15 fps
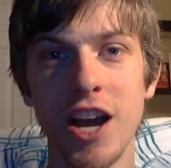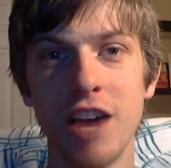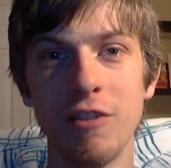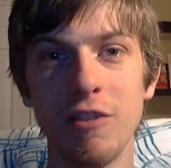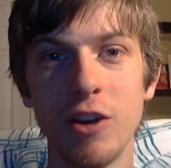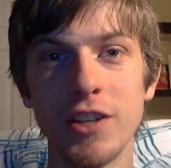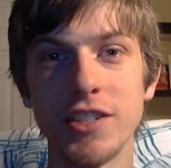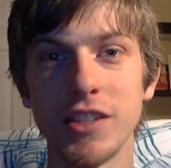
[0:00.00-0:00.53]
I've
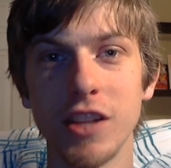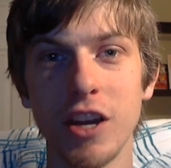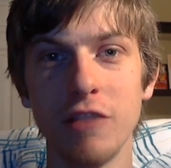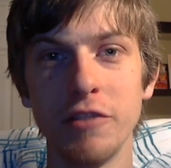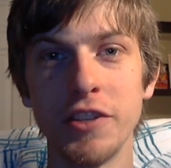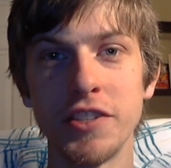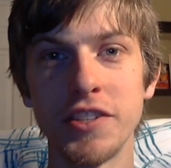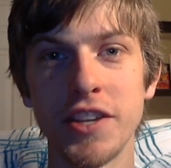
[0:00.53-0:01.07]
always
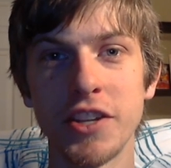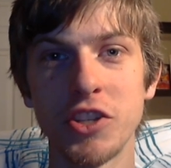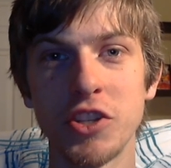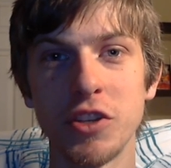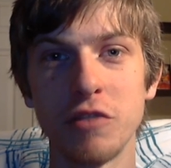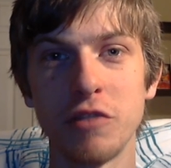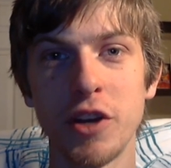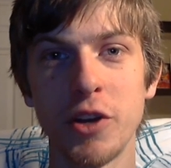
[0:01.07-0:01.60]
loved this
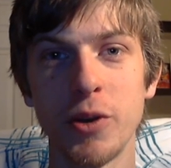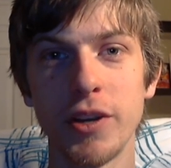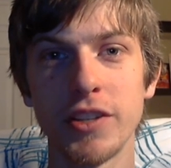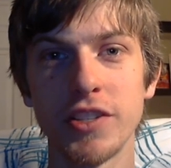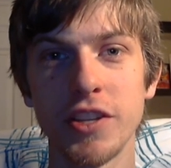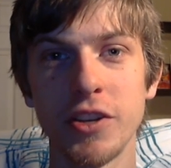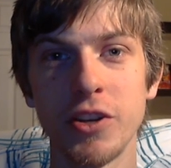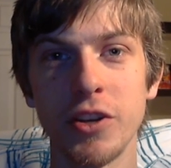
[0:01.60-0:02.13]
section of Hunter
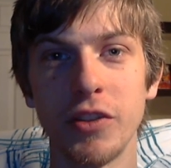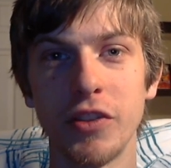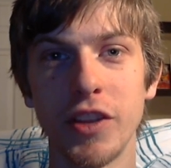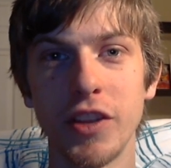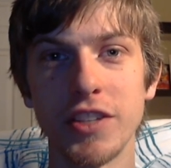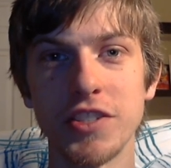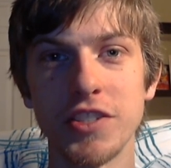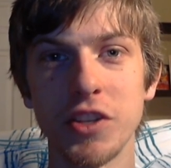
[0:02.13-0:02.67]
x Hunter and
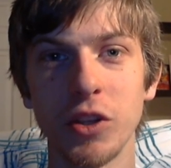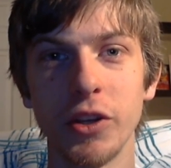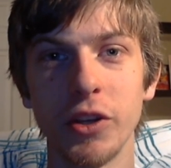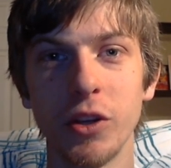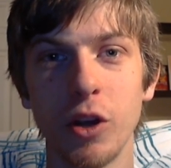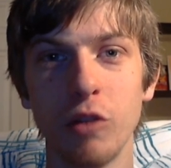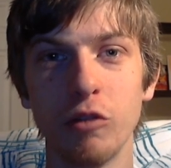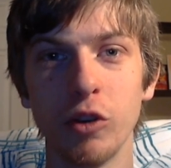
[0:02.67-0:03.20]
think it's a
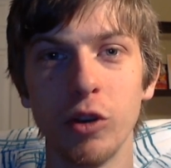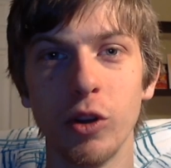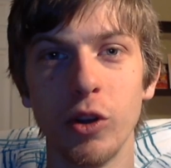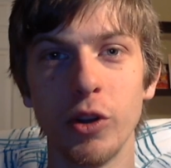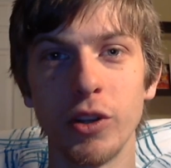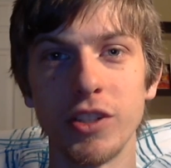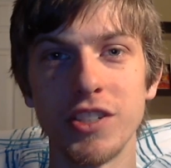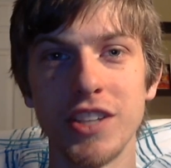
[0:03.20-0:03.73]
little
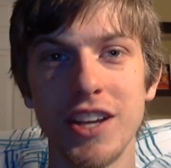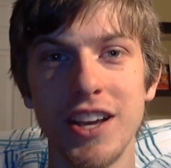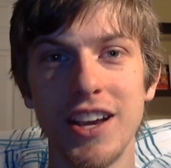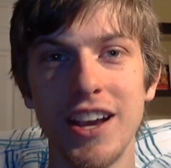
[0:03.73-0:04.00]
overlooked.